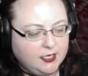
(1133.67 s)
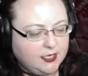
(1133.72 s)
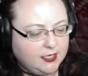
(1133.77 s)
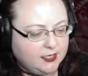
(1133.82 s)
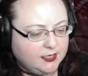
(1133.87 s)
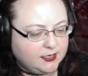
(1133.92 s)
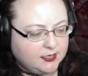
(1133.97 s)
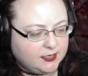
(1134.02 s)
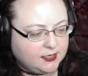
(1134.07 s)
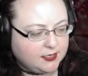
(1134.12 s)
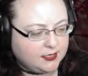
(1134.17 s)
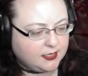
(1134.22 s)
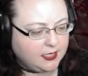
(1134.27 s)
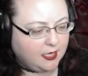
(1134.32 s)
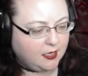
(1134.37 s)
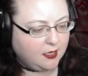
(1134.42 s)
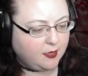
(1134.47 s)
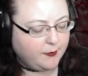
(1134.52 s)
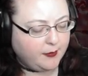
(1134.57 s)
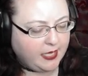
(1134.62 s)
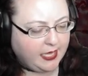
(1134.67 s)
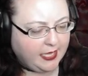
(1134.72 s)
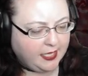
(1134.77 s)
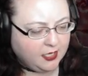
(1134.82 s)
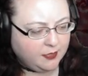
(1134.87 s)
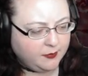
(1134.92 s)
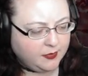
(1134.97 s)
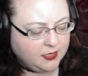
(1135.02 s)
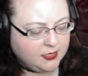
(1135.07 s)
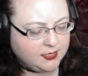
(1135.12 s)
is
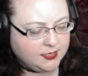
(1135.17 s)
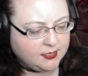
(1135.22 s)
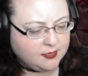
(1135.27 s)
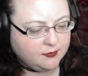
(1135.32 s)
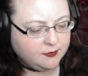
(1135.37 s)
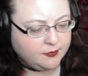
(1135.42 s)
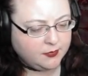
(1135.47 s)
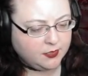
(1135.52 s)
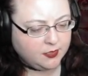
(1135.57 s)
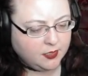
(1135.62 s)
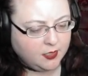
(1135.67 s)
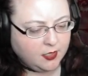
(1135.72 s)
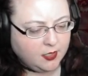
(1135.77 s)
animalism,